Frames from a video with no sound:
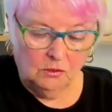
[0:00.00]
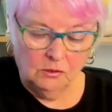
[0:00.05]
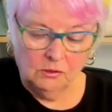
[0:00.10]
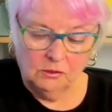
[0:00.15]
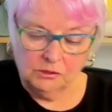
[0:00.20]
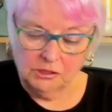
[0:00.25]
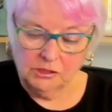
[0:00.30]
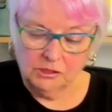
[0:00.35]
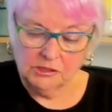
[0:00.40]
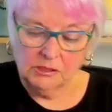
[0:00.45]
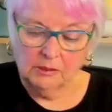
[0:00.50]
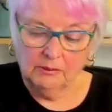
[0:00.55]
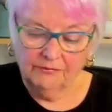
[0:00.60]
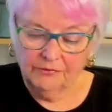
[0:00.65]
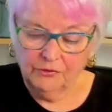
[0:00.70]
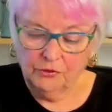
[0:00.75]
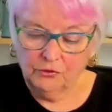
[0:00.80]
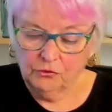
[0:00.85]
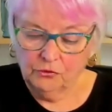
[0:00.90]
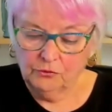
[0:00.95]
So some
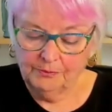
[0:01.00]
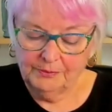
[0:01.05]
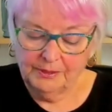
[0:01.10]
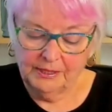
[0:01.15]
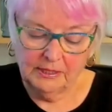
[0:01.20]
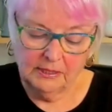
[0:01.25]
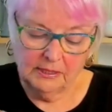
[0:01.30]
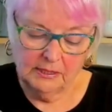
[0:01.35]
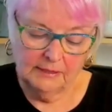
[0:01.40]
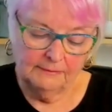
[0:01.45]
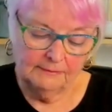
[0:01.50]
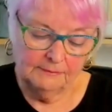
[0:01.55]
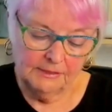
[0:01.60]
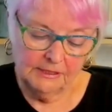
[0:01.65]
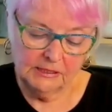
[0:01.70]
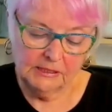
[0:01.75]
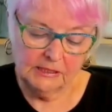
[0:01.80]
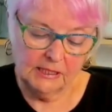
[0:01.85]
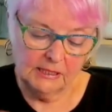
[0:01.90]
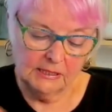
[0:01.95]
of you could be
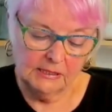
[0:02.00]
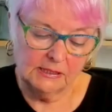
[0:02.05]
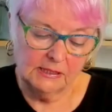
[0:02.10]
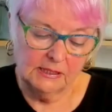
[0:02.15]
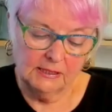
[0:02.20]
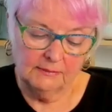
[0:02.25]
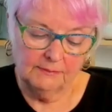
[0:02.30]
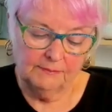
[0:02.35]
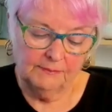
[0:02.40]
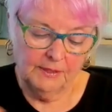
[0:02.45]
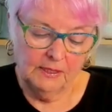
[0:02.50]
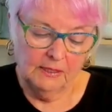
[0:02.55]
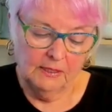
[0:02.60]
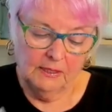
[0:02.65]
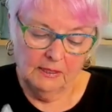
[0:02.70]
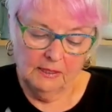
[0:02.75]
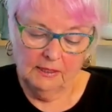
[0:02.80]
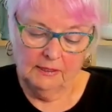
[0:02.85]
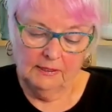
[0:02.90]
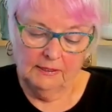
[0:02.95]
discussing,
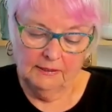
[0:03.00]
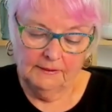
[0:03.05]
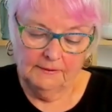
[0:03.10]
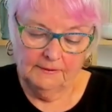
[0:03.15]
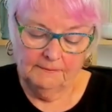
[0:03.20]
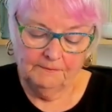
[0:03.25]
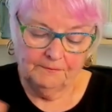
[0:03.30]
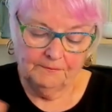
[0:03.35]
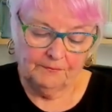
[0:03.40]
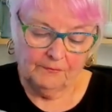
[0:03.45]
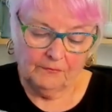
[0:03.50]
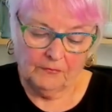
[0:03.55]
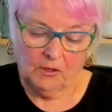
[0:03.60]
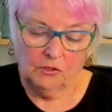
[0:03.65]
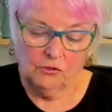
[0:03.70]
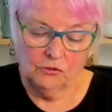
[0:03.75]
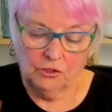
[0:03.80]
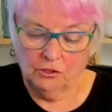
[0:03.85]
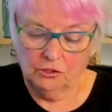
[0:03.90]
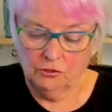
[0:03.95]

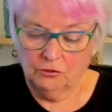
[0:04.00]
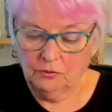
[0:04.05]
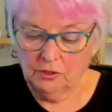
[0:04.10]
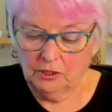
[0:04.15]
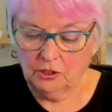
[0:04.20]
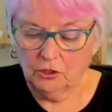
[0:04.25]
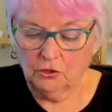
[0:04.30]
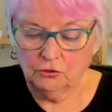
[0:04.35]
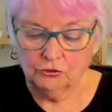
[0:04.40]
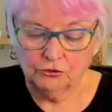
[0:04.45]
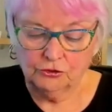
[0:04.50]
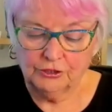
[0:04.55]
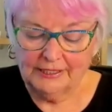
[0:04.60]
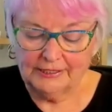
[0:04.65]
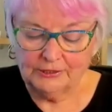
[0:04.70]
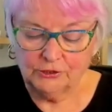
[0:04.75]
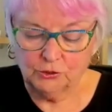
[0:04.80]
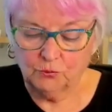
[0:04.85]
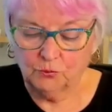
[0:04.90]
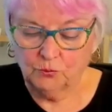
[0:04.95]
a
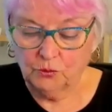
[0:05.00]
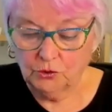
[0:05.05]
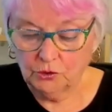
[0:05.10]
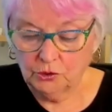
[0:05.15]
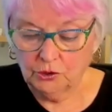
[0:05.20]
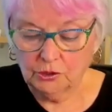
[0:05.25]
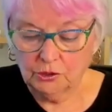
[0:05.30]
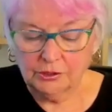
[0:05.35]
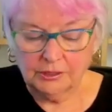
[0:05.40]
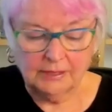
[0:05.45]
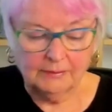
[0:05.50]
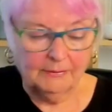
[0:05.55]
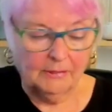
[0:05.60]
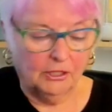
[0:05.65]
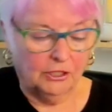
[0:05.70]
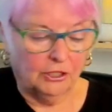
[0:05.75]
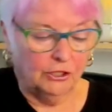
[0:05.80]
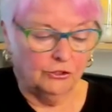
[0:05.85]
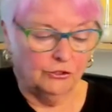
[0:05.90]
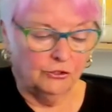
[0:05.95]
contract at work. They
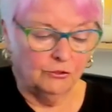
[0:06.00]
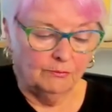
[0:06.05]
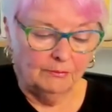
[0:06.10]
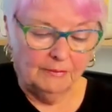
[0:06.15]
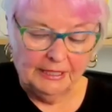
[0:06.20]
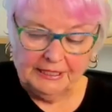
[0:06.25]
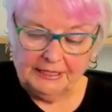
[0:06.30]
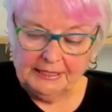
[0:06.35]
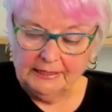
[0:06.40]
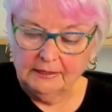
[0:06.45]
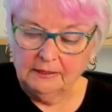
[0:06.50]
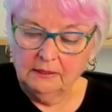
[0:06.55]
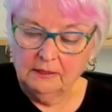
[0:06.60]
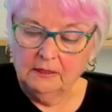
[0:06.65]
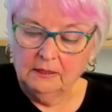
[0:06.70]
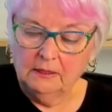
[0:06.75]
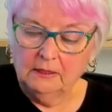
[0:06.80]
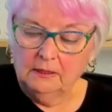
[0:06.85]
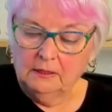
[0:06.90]
might owe you money.